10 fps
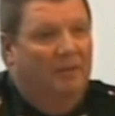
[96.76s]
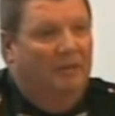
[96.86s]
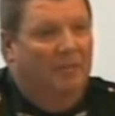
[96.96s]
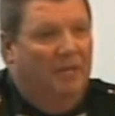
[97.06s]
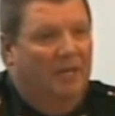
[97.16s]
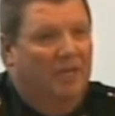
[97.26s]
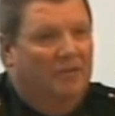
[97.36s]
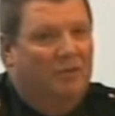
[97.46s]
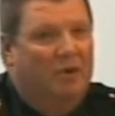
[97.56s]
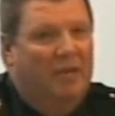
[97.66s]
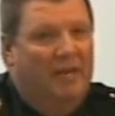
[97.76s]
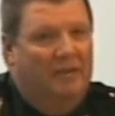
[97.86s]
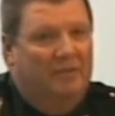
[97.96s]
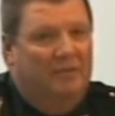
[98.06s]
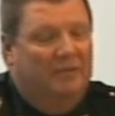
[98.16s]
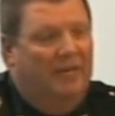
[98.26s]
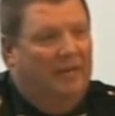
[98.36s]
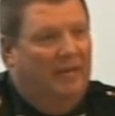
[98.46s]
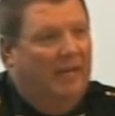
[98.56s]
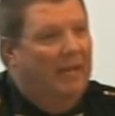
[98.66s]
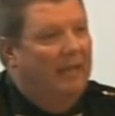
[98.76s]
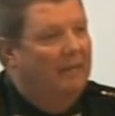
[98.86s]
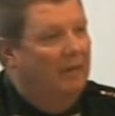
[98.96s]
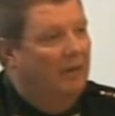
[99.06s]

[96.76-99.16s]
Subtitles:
But starting out to say that, I have an